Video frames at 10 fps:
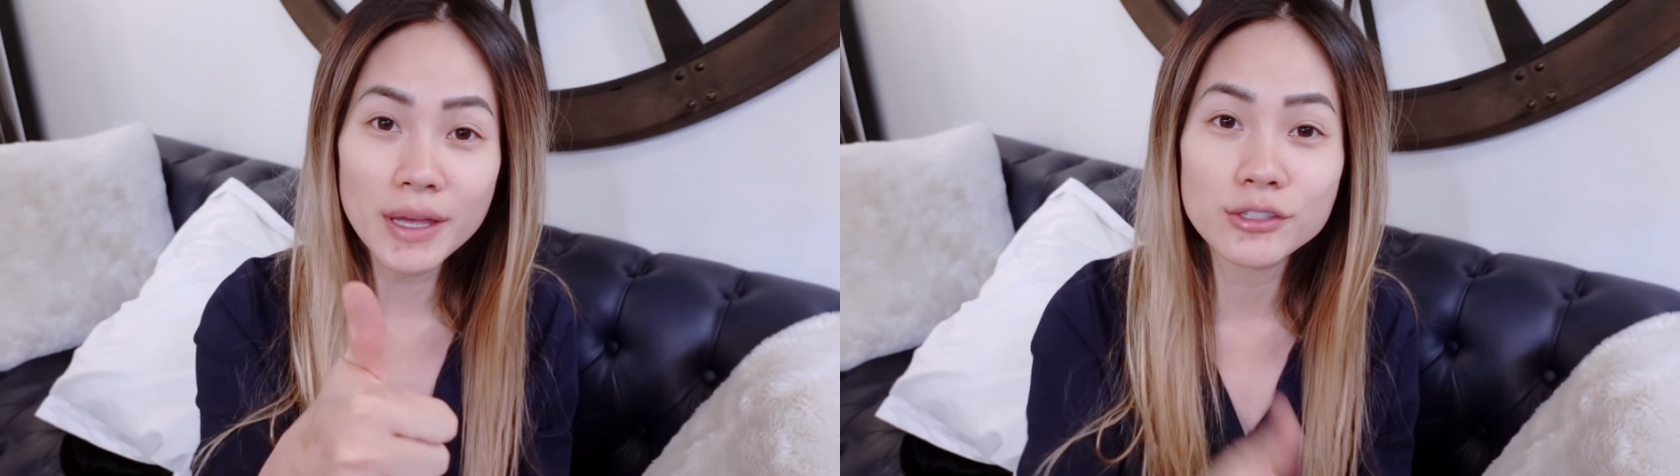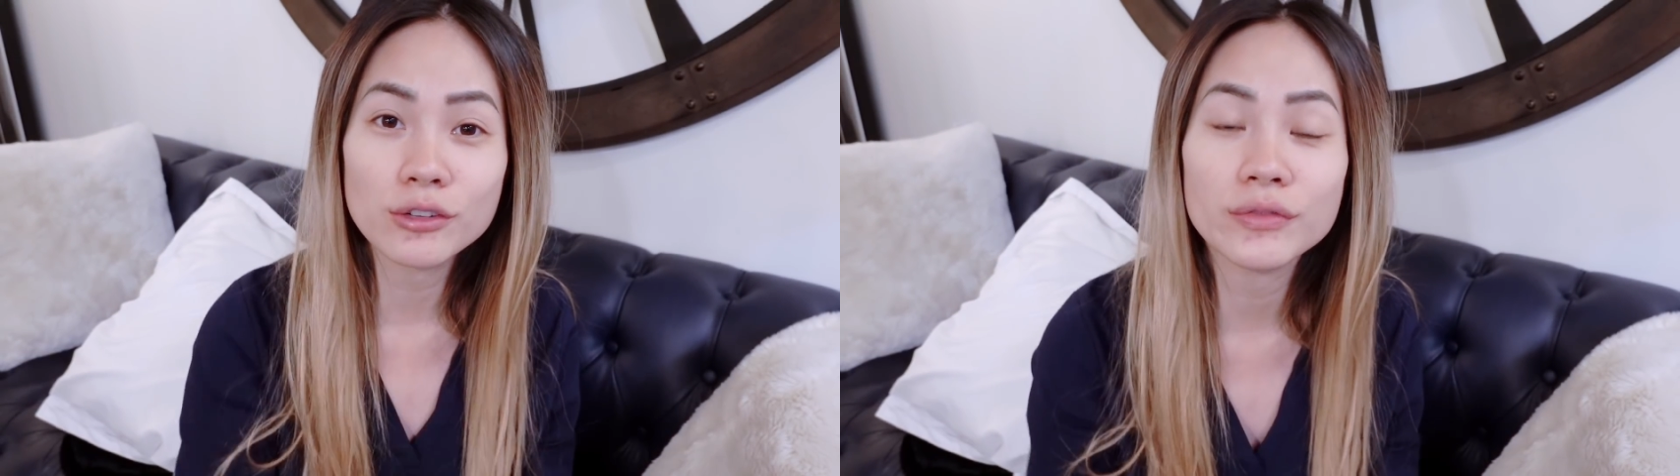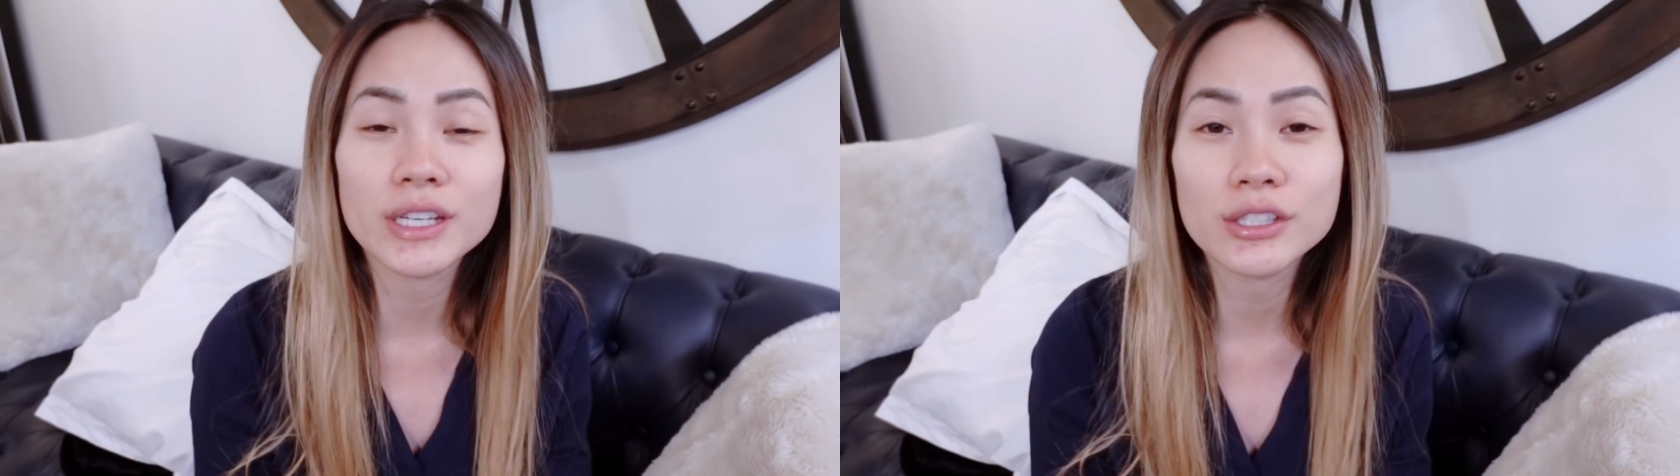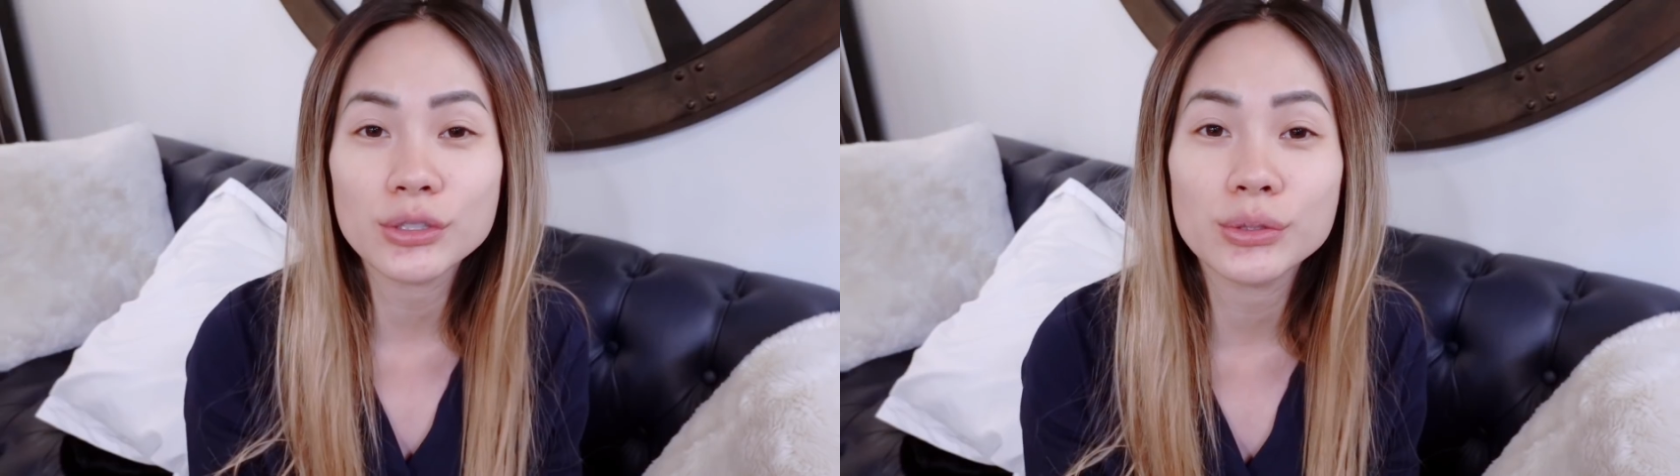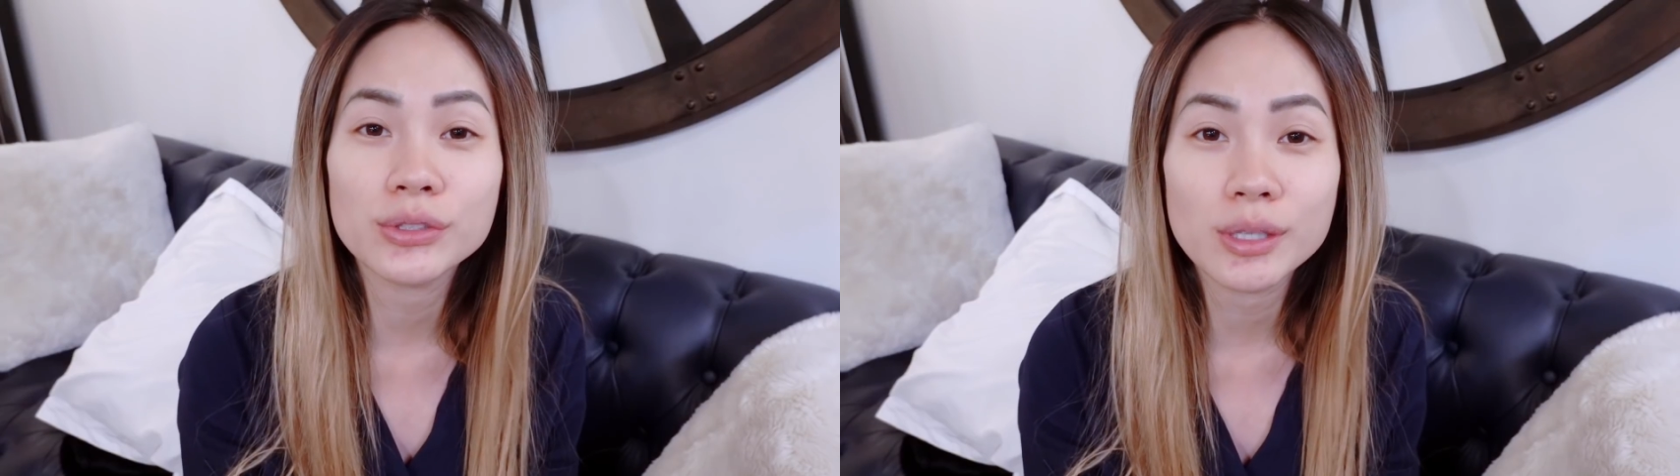and don't forget
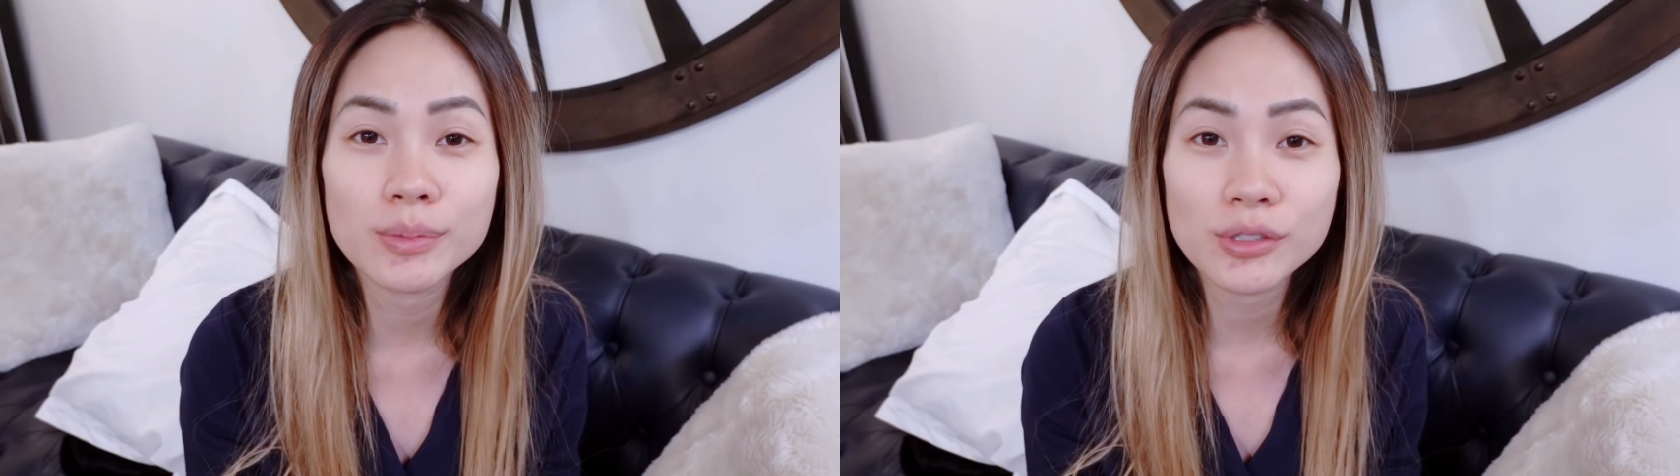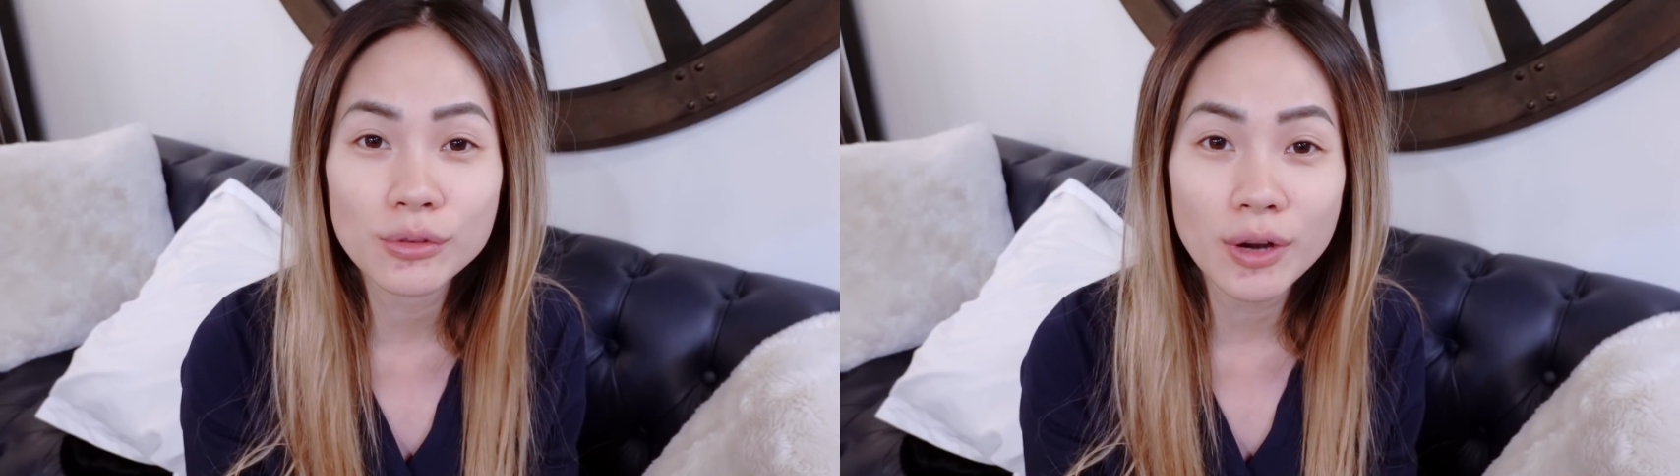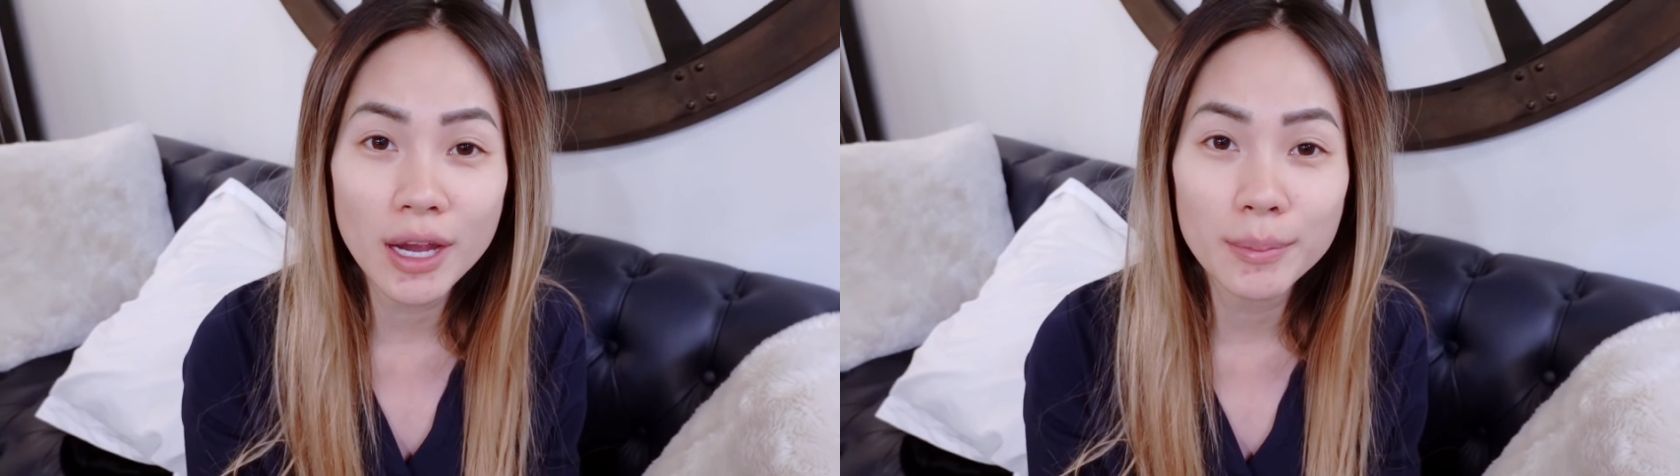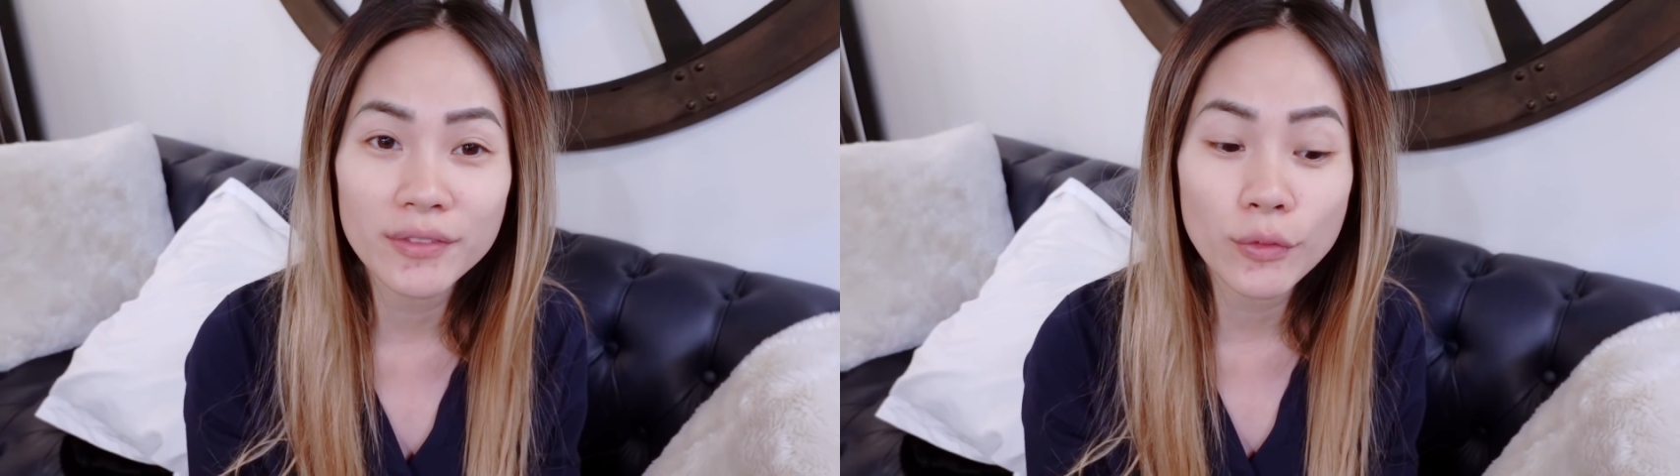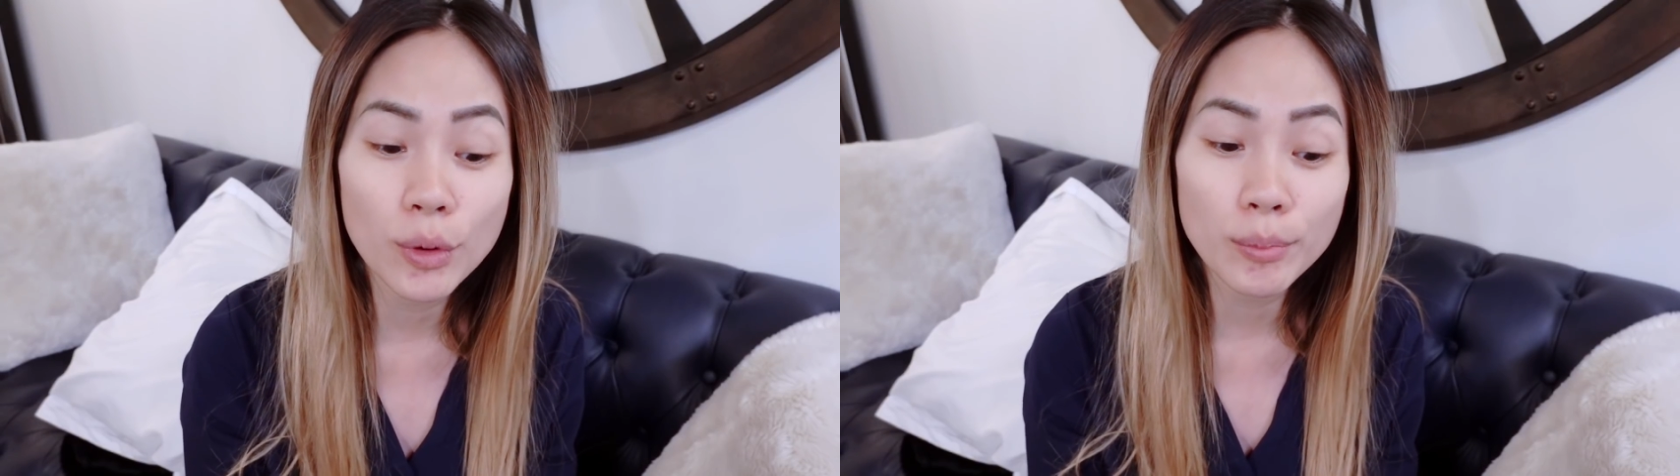to subscribe
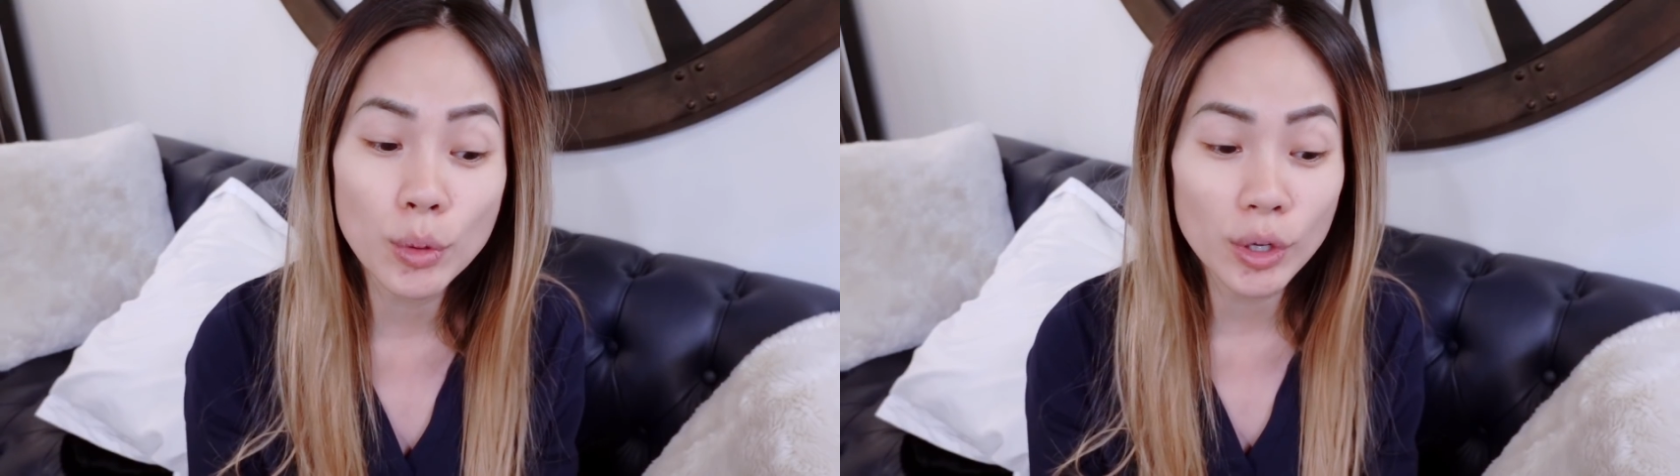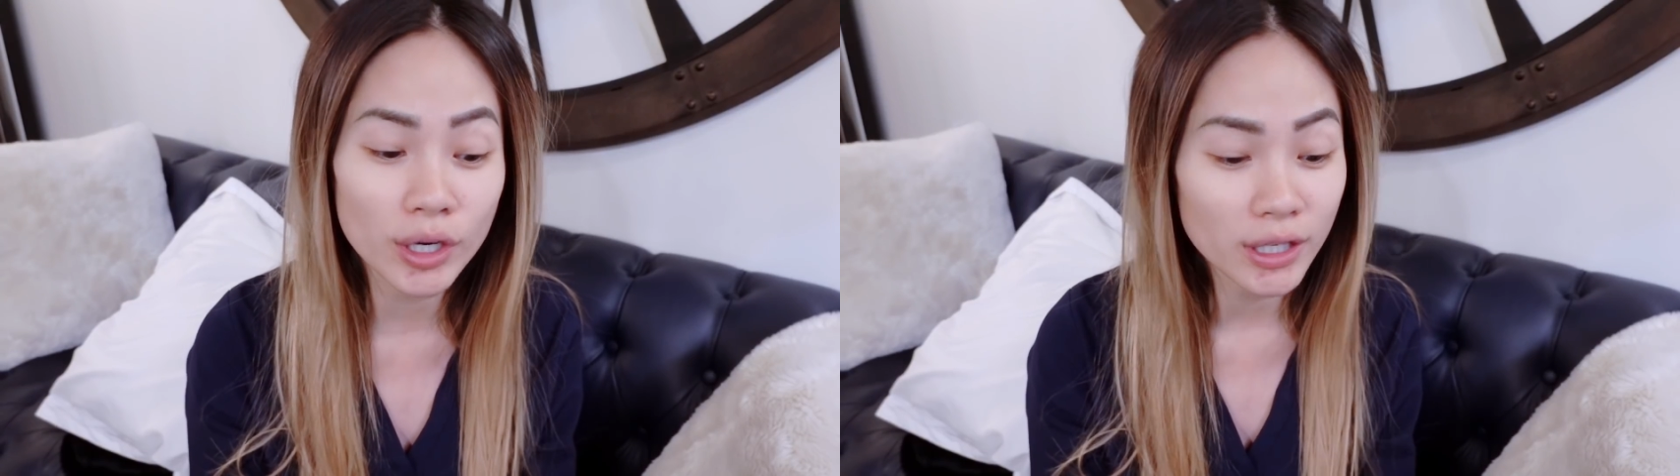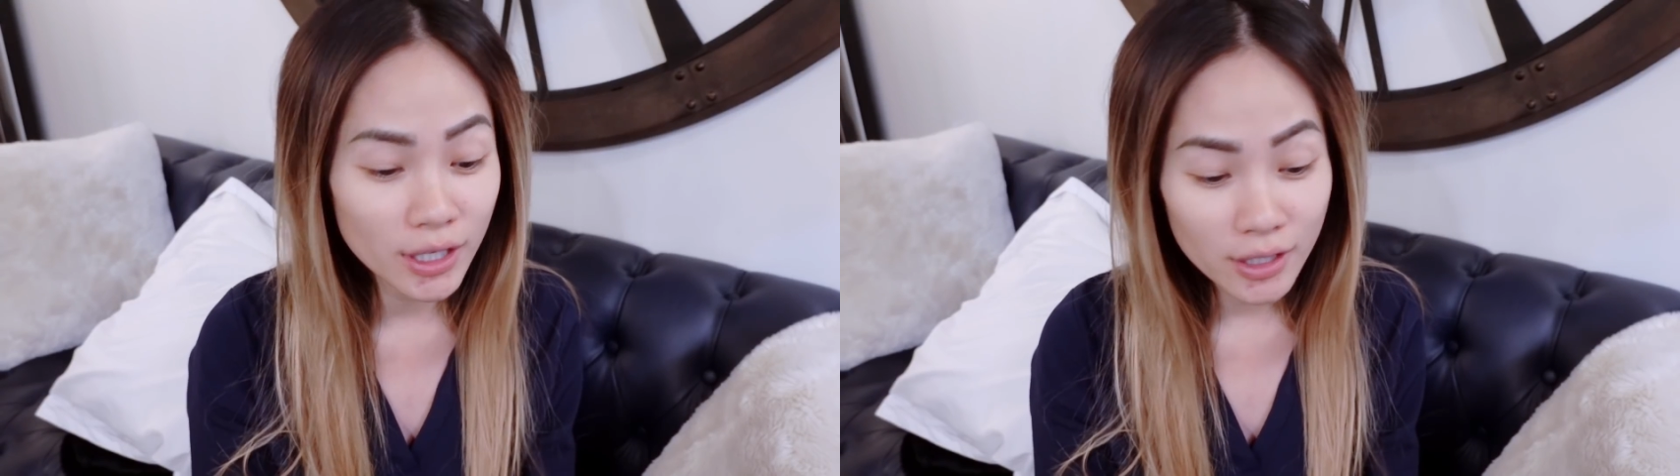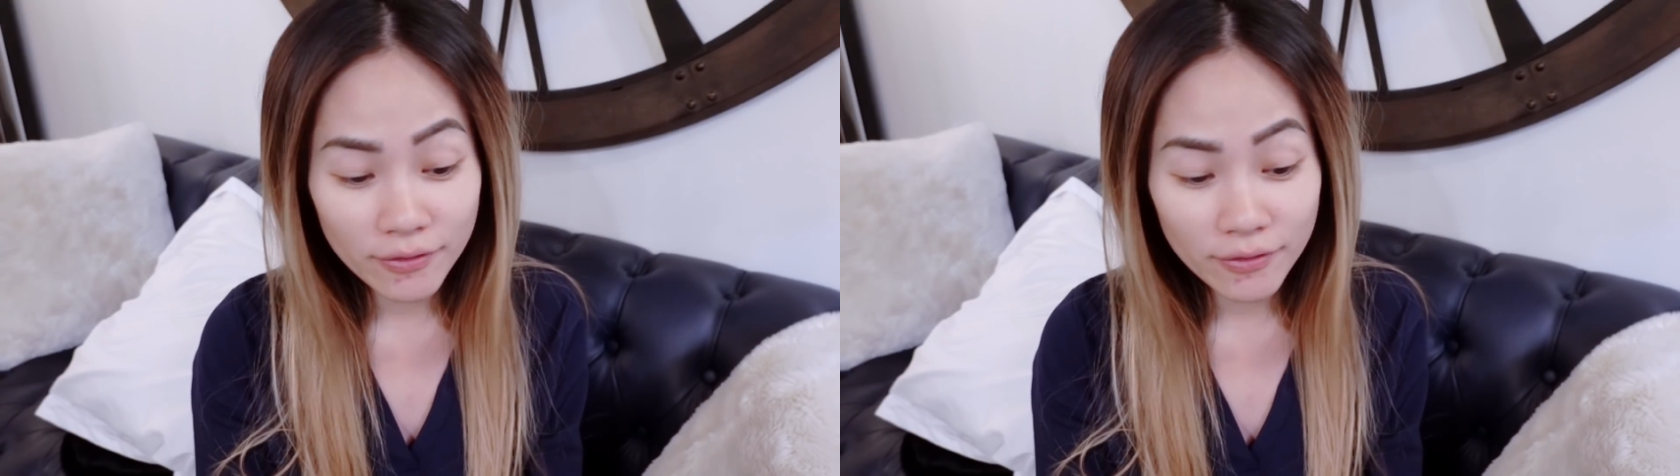for more